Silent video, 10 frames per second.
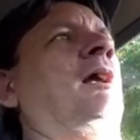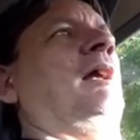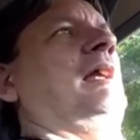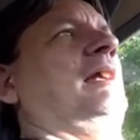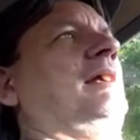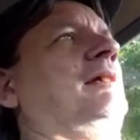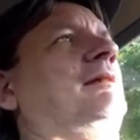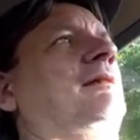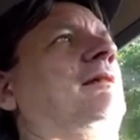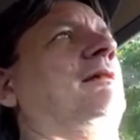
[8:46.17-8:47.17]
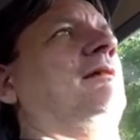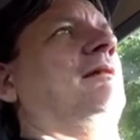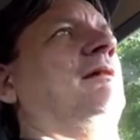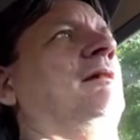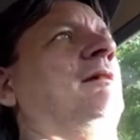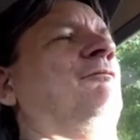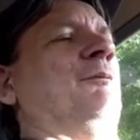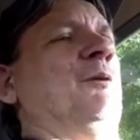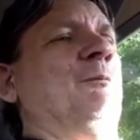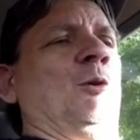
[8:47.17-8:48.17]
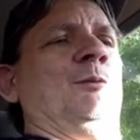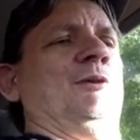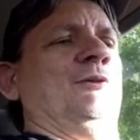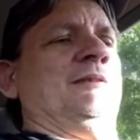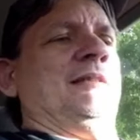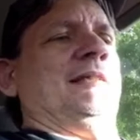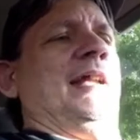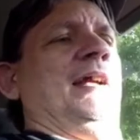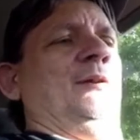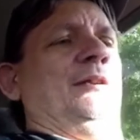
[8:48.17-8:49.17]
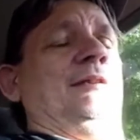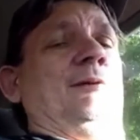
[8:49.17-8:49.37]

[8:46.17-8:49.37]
And from the moment you sit down in it,